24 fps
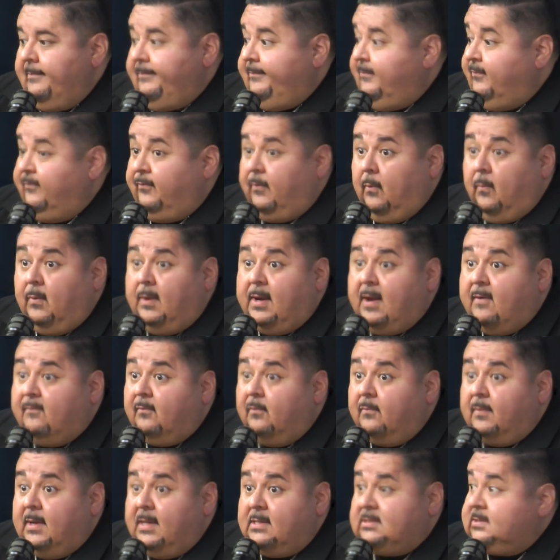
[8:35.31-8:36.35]
for whatever
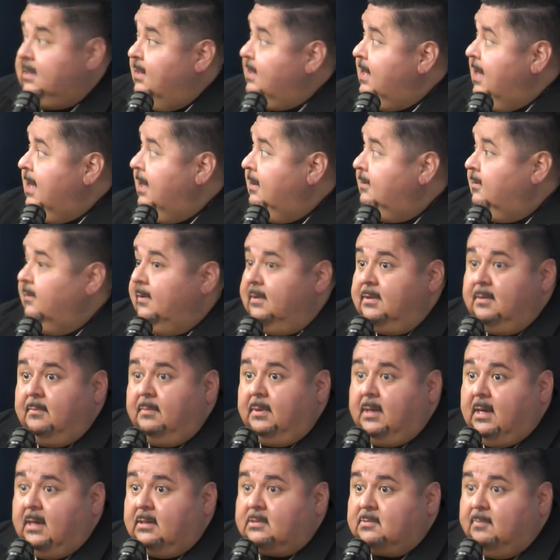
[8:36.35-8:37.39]
reason, the algorithm
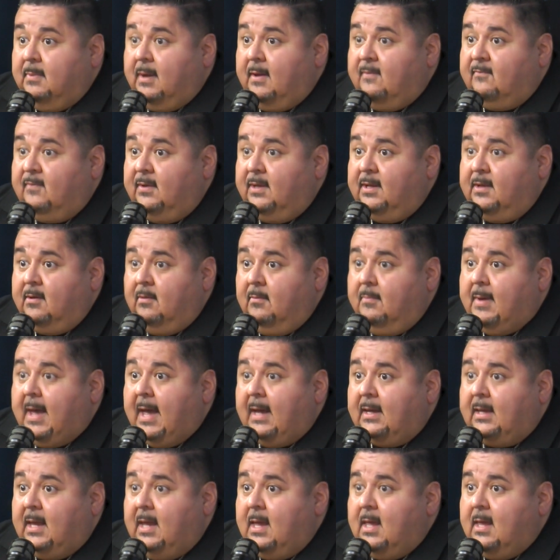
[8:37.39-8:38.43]
kicks my video
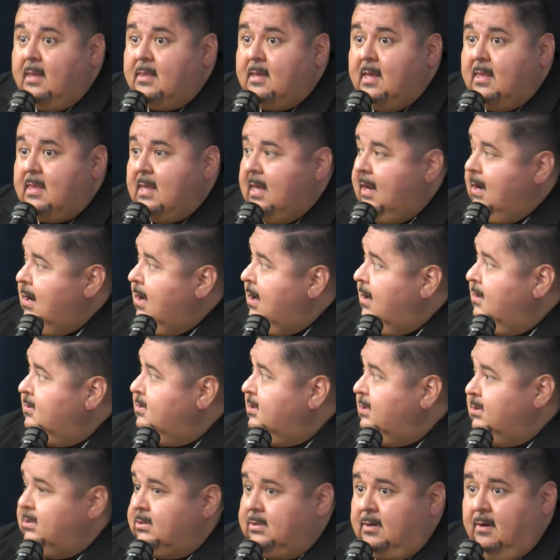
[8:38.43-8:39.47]
back in, and then I'll
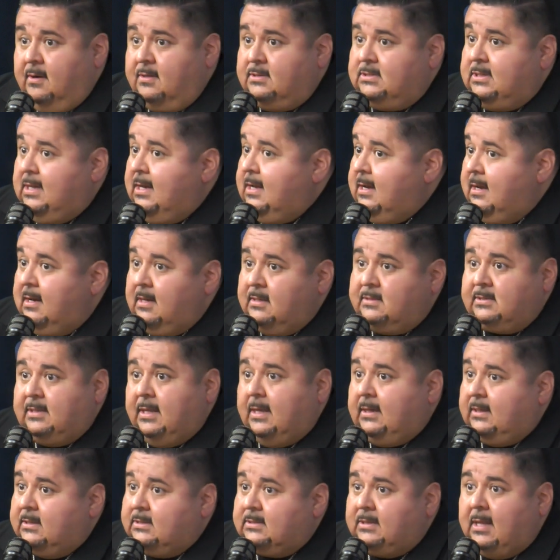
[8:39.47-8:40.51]
just start seeing it. It's
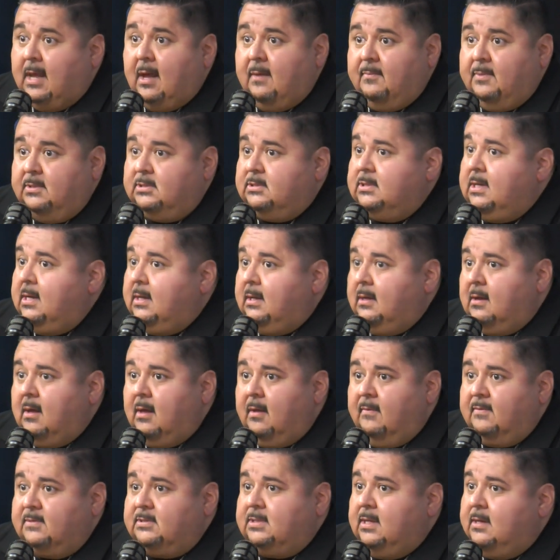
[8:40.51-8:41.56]
like a slot machine. All
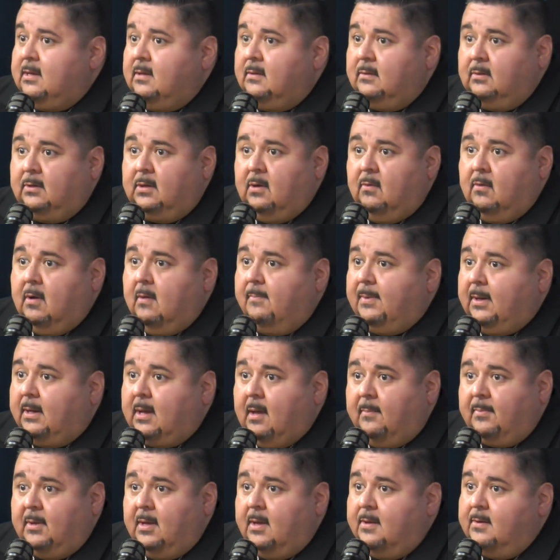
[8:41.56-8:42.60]
of a sudden, it'll go up a
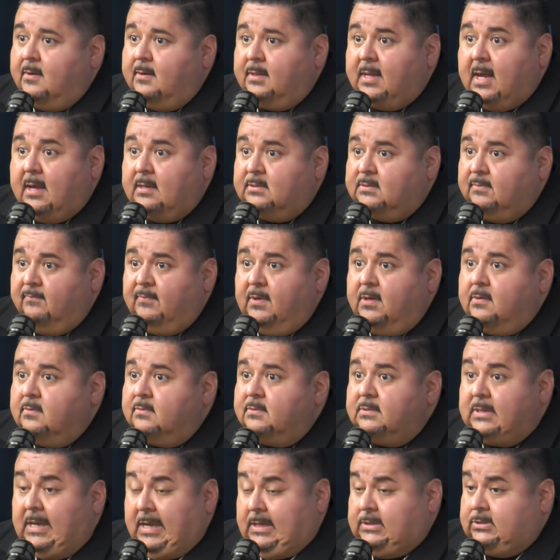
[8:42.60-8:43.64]
couple 100,000
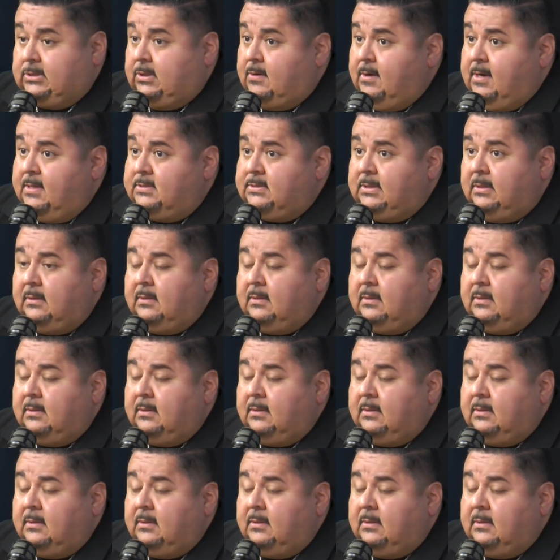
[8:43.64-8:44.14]
views. It's crazy.